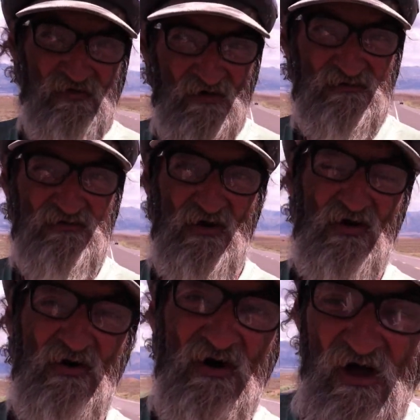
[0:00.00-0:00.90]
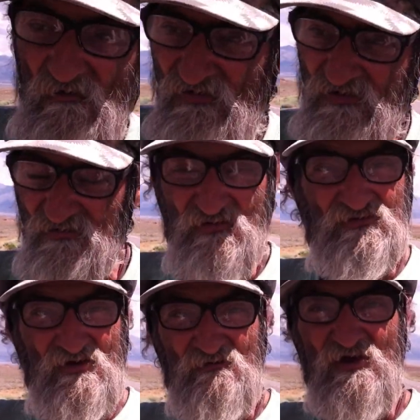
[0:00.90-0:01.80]
fuck to do because
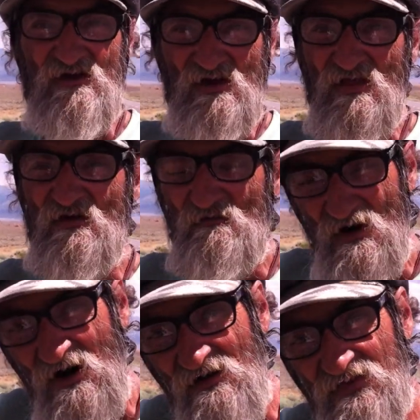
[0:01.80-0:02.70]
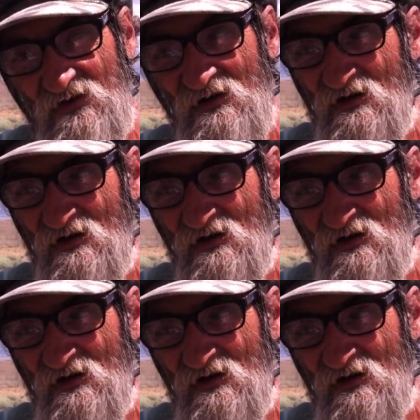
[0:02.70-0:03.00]
it's gonna be another month